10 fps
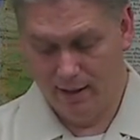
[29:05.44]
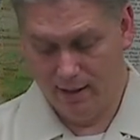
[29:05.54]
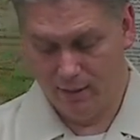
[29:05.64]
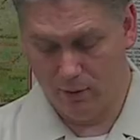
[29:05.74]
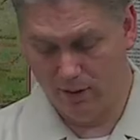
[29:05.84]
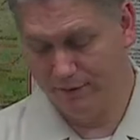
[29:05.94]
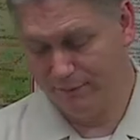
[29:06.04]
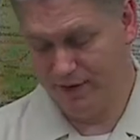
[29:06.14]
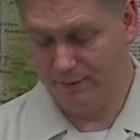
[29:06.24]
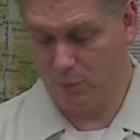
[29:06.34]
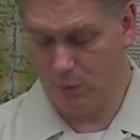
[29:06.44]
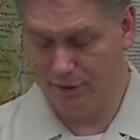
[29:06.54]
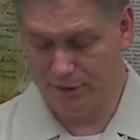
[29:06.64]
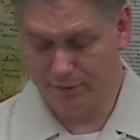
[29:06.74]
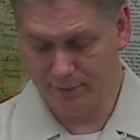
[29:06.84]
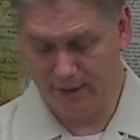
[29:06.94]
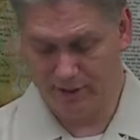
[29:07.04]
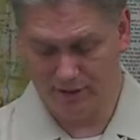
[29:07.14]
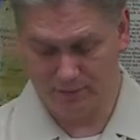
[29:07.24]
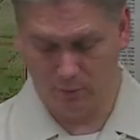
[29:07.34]
well, chapter 1 to 3,
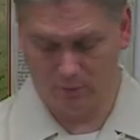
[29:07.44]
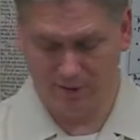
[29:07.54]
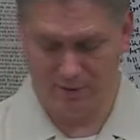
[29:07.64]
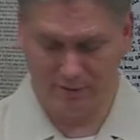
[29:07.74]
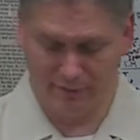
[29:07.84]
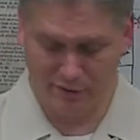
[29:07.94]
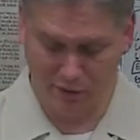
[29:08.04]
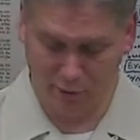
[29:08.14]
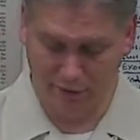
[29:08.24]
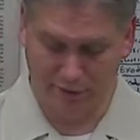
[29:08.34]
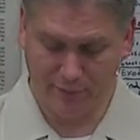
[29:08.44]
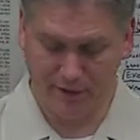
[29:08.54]
actually, chapter, chapter 10, verses 1 to 3.